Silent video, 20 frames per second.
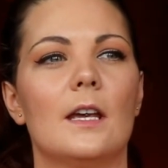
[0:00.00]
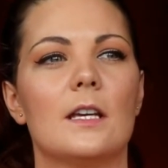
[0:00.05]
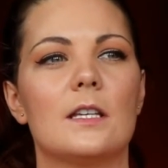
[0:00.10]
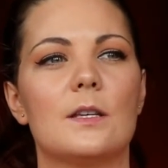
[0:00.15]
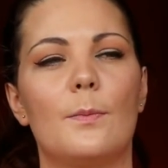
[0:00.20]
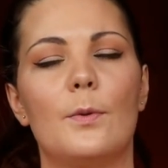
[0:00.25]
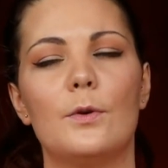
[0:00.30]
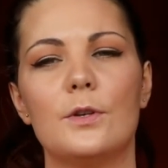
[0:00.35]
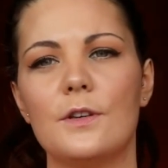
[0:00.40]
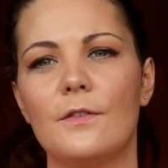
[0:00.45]
I
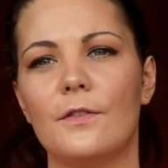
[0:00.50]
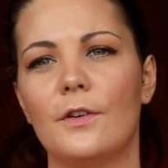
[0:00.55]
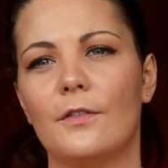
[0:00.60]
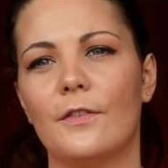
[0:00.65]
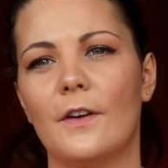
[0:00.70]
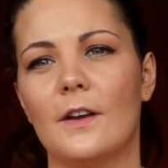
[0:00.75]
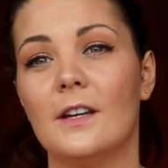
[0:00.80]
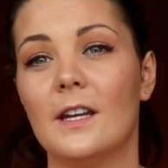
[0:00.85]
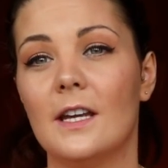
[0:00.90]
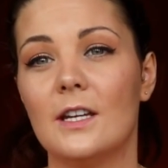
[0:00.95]
suppose if your
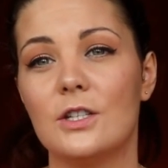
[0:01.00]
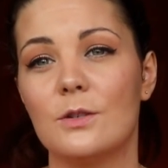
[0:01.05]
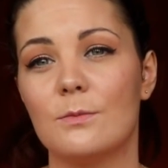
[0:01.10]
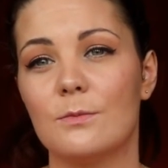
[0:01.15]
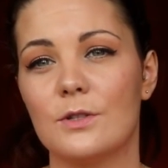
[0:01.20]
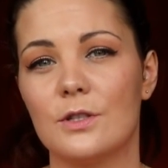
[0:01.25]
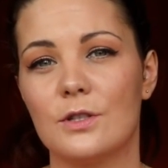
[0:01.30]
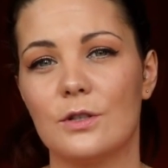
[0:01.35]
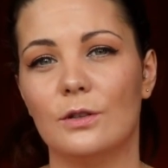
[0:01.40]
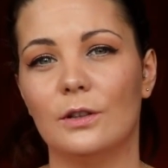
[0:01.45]
foundation
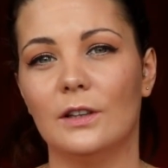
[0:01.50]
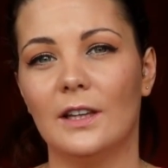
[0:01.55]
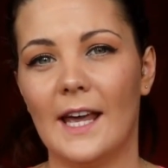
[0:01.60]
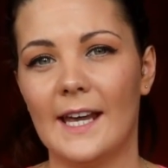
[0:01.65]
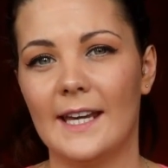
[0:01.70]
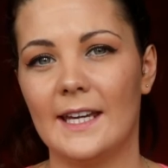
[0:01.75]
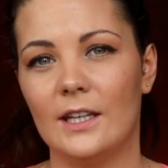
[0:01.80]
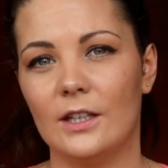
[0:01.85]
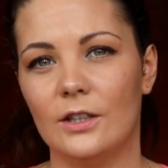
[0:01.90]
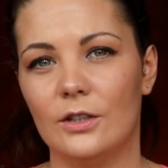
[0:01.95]
was too
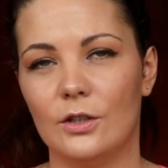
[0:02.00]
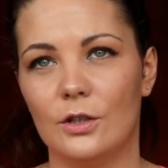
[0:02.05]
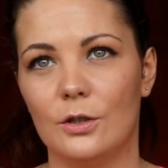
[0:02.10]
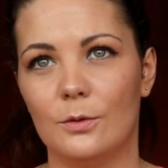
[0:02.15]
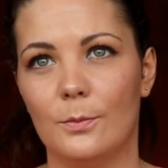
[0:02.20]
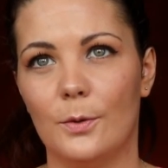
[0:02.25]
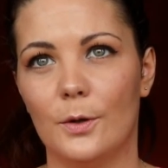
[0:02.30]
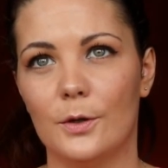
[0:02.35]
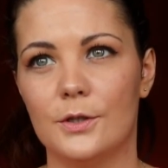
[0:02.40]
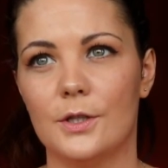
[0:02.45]
light, you
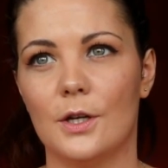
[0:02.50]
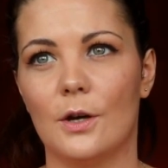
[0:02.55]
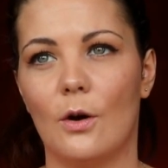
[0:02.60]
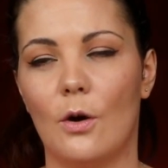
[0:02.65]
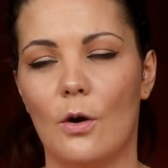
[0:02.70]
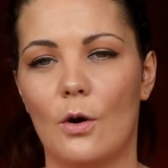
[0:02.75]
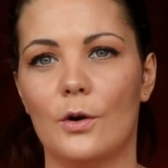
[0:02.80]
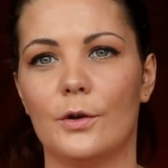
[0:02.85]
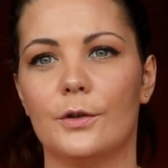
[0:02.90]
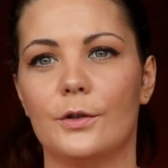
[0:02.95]
could put it
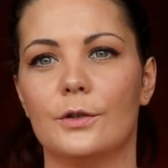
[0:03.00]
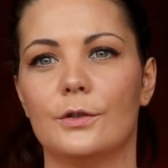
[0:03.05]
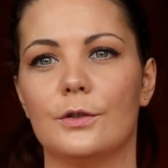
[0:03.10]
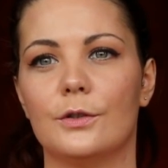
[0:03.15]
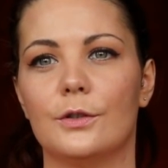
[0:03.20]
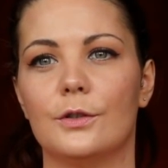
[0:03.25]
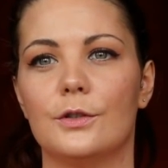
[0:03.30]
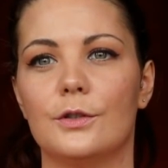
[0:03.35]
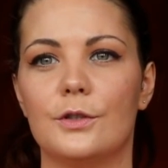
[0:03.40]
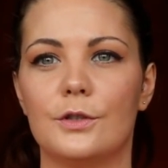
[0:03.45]
on
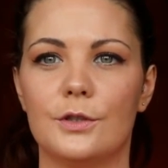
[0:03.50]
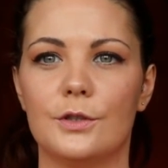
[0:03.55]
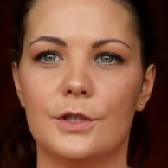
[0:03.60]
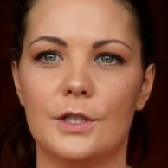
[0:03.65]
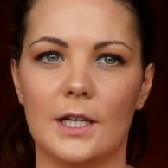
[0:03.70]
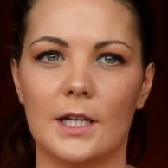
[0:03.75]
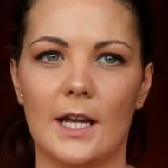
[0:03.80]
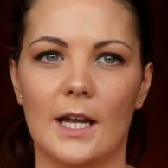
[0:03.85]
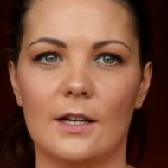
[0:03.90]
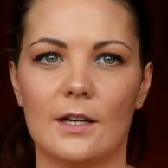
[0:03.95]

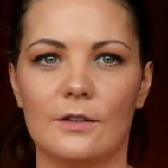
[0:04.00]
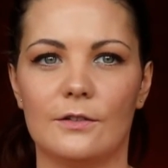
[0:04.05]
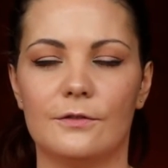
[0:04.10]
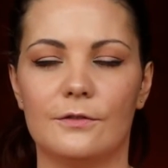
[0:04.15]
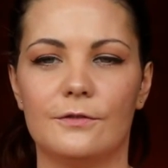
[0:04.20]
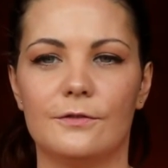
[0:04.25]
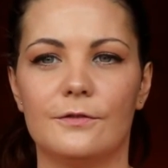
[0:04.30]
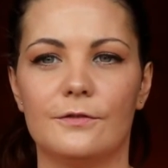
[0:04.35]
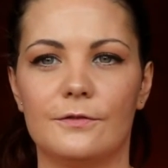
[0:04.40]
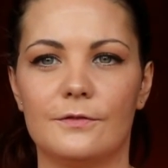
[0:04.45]
to kind
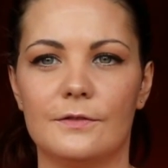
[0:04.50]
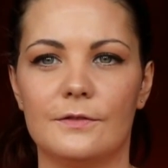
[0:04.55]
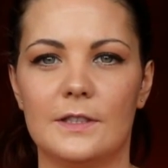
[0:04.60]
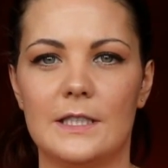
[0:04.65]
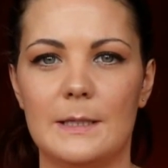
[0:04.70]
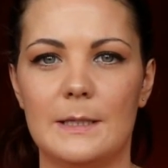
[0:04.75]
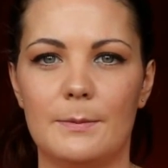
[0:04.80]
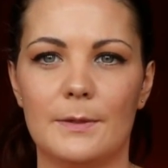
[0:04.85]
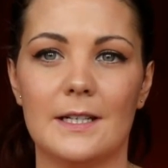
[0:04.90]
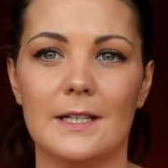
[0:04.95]
of
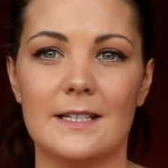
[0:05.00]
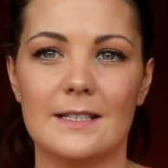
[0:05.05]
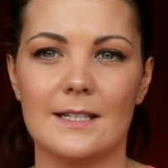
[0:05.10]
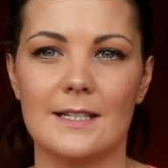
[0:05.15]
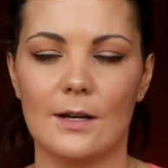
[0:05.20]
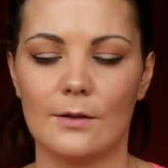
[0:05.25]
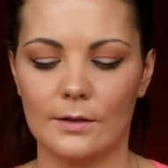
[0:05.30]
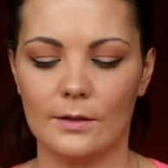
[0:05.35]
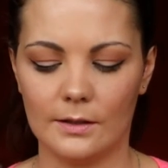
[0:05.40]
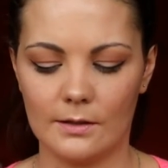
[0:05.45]
deepen it
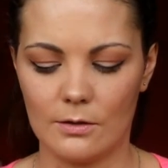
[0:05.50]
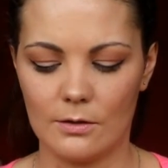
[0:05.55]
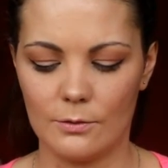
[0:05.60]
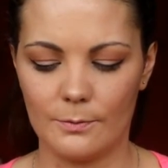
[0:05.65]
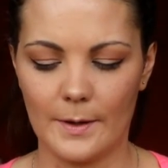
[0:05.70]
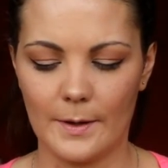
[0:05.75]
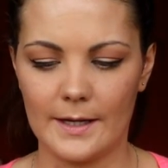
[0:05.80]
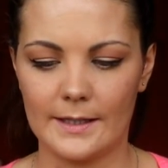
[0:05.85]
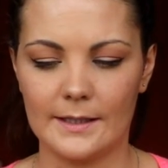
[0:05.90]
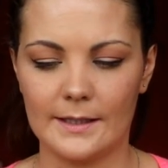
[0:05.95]
down a little
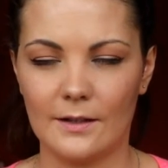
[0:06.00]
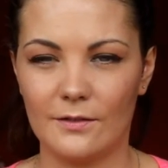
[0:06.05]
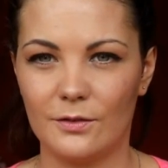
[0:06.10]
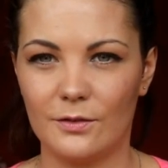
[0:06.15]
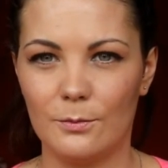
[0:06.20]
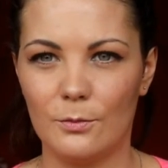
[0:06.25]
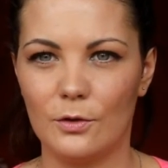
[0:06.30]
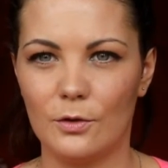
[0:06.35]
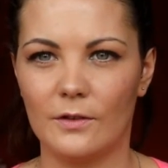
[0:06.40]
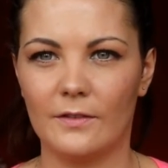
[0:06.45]
bit and
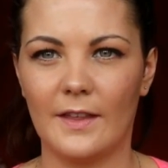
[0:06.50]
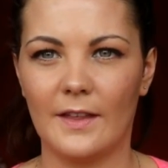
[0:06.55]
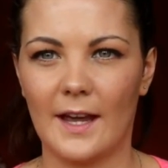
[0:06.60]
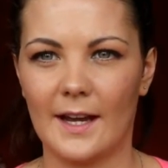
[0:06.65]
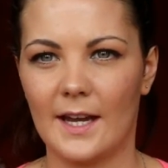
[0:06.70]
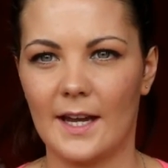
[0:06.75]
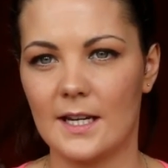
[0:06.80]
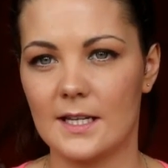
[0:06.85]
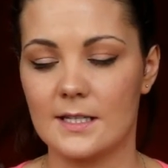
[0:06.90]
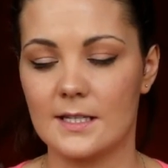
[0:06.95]
give you more of
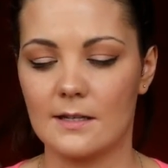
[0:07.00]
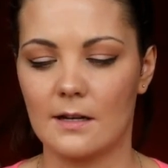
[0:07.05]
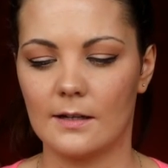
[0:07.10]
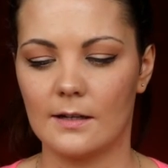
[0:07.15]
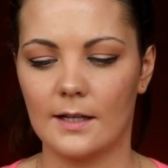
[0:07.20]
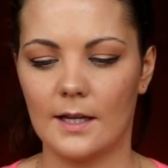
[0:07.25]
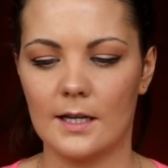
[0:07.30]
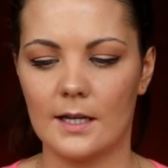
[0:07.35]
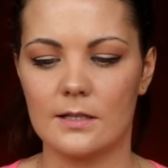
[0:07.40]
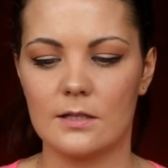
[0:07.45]
that kind of
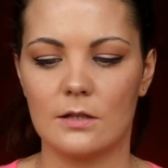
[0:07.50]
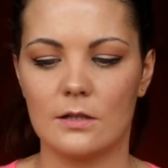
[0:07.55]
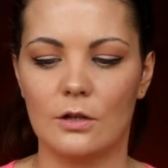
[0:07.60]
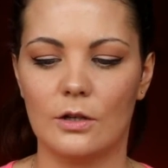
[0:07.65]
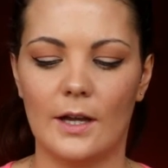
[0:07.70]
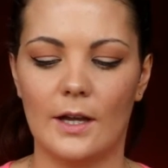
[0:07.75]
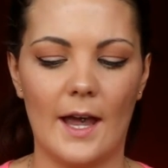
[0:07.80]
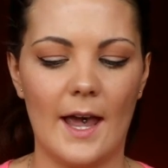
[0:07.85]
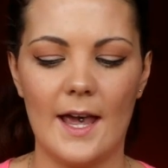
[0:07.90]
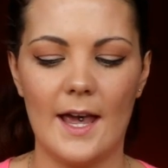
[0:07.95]
sun-kissed
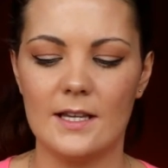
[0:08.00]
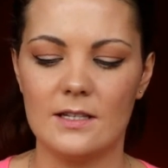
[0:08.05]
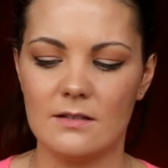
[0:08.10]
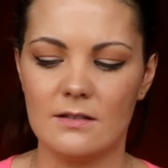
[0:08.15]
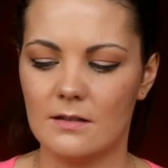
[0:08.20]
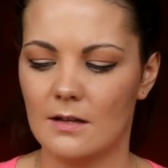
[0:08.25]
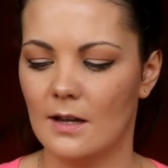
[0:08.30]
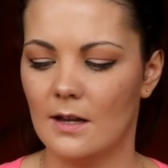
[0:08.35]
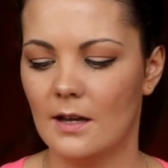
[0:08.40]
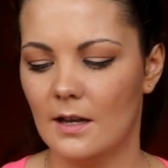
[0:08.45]
look. It
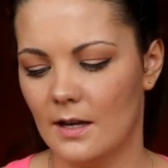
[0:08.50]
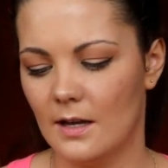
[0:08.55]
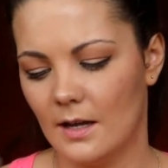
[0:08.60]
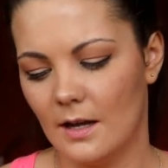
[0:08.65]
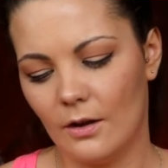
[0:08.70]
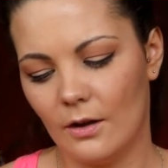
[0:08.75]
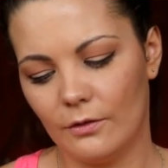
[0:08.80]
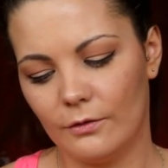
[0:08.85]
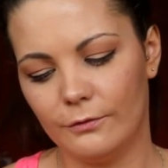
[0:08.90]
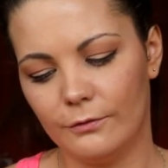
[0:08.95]
isn't
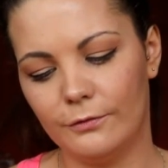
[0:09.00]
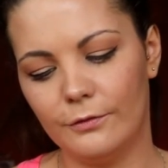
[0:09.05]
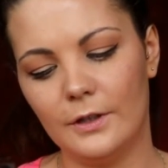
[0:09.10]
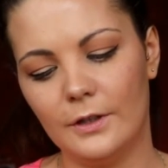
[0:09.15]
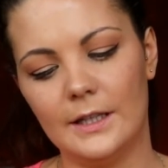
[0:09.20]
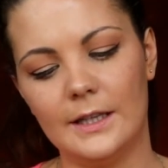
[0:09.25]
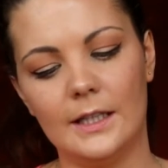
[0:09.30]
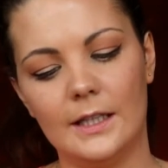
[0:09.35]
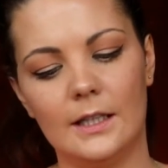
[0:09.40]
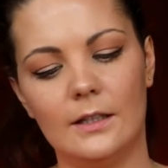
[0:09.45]

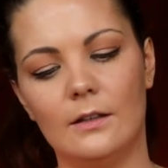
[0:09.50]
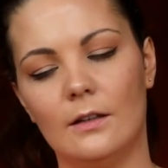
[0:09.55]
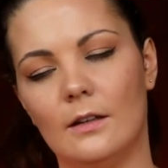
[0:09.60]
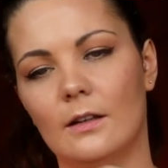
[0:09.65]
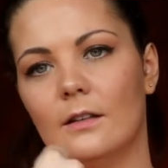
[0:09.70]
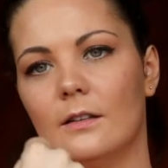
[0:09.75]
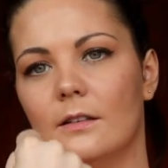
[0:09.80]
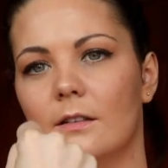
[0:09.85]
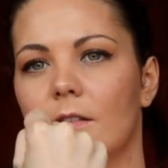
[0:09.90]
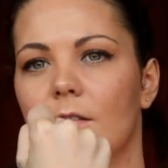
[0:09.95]

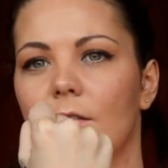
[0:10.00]
really